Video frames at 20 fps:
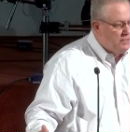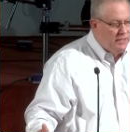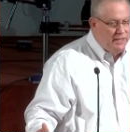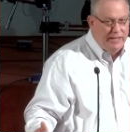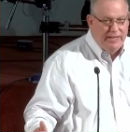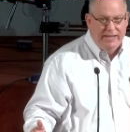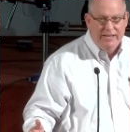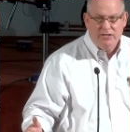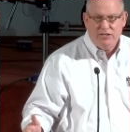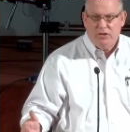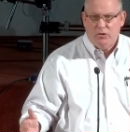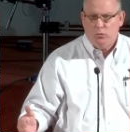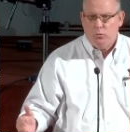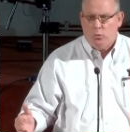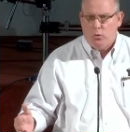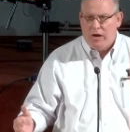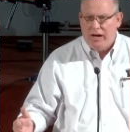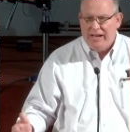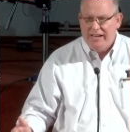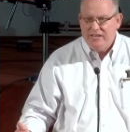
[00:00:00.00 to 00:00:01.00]
He isn't
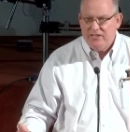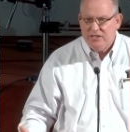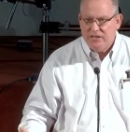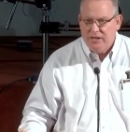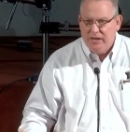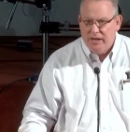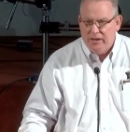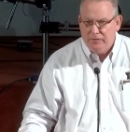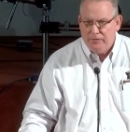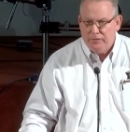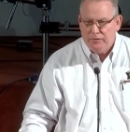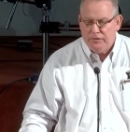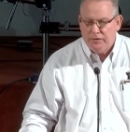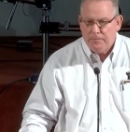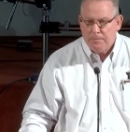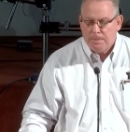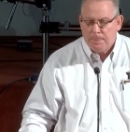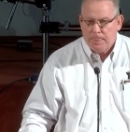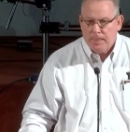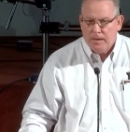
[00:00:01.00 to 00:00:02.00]
wise enough
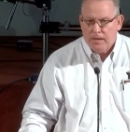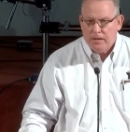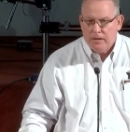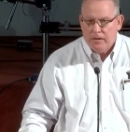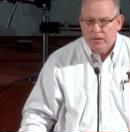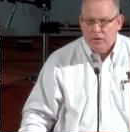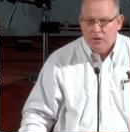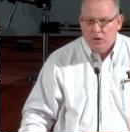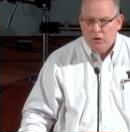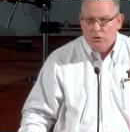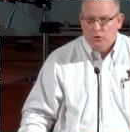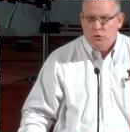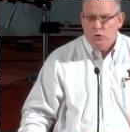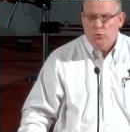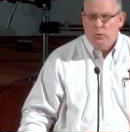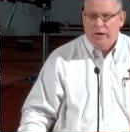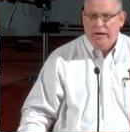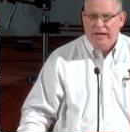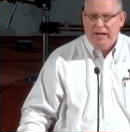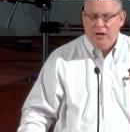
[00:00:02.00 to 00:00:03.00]

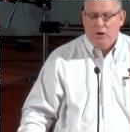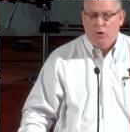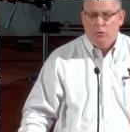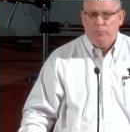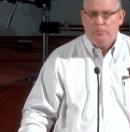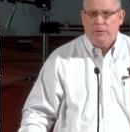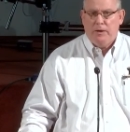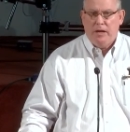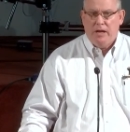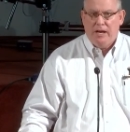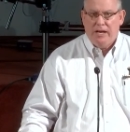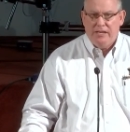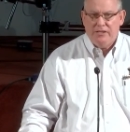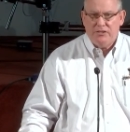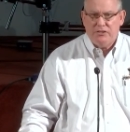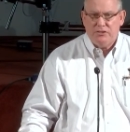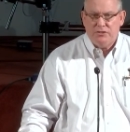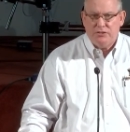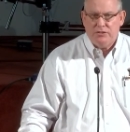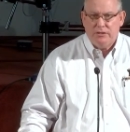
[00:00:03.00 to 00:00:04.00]
to help
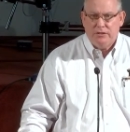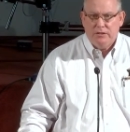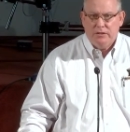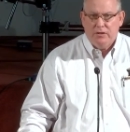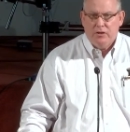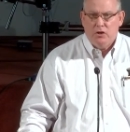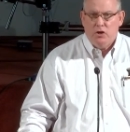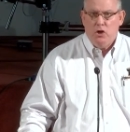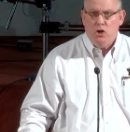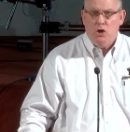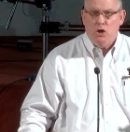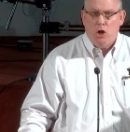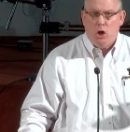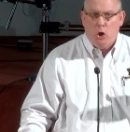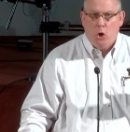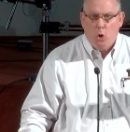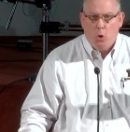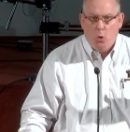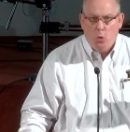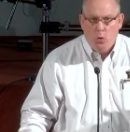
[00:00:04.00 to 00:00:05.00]
us
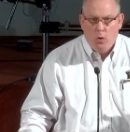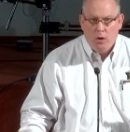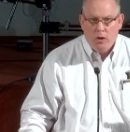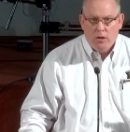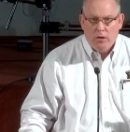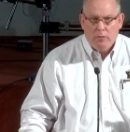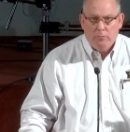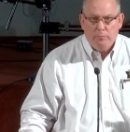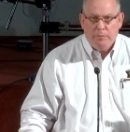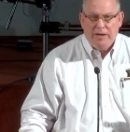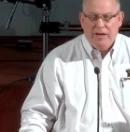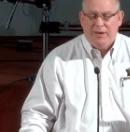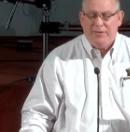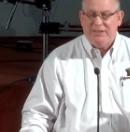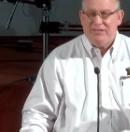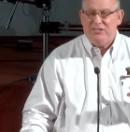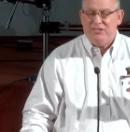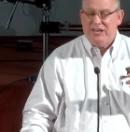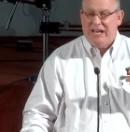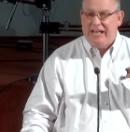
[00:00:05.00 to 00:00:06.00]
know beyond
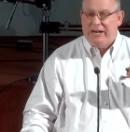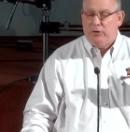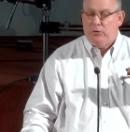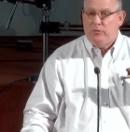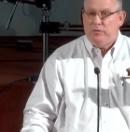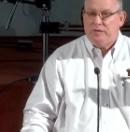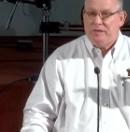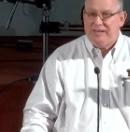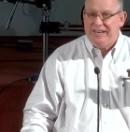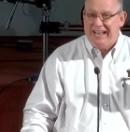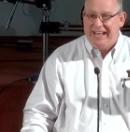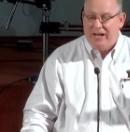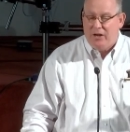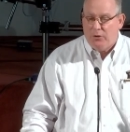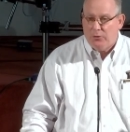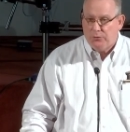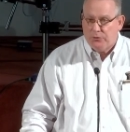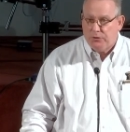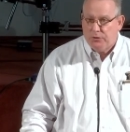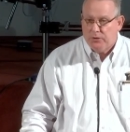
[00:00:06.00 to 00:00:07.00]
the shadow of a
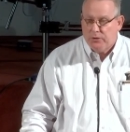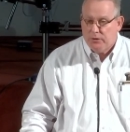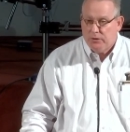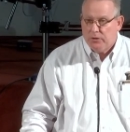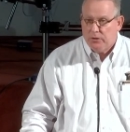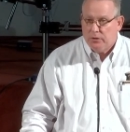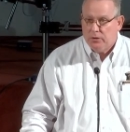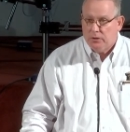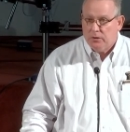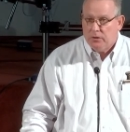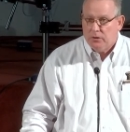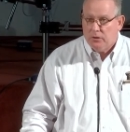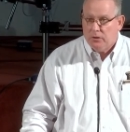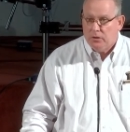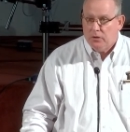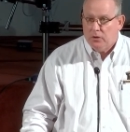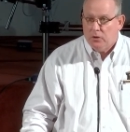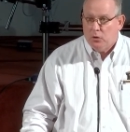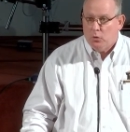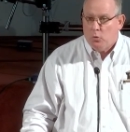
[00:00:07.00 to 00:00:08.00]
doubt
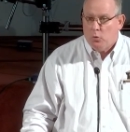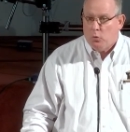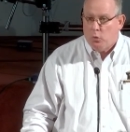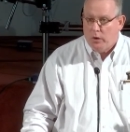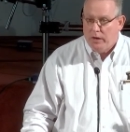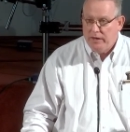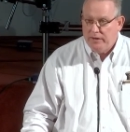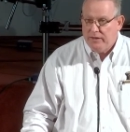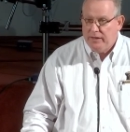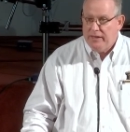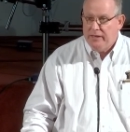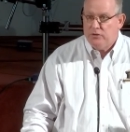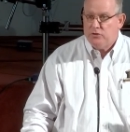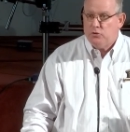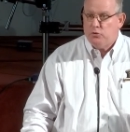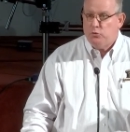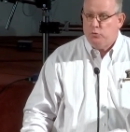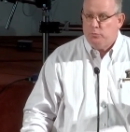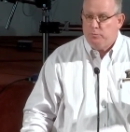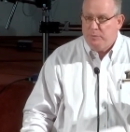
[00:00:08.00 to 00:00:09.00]
what is
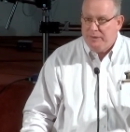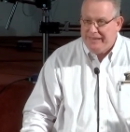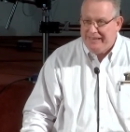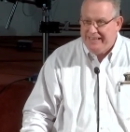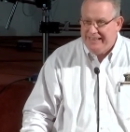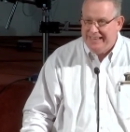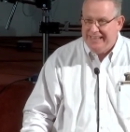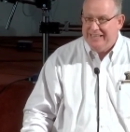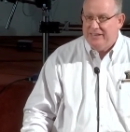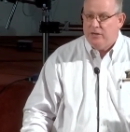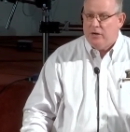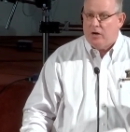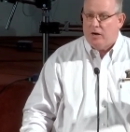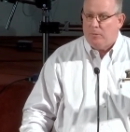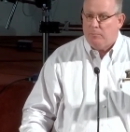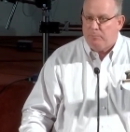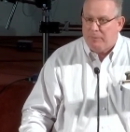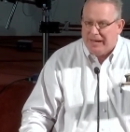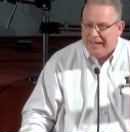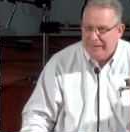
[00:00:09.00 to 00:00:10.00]
to be in our
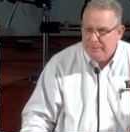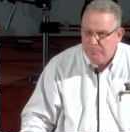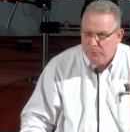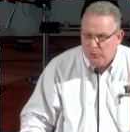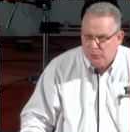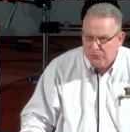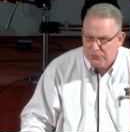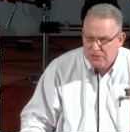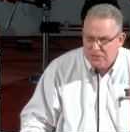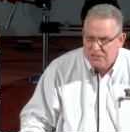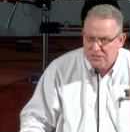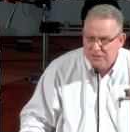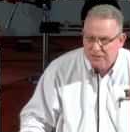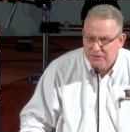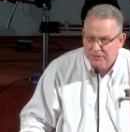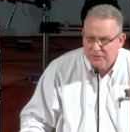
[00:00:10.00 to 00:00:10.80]
Bibles?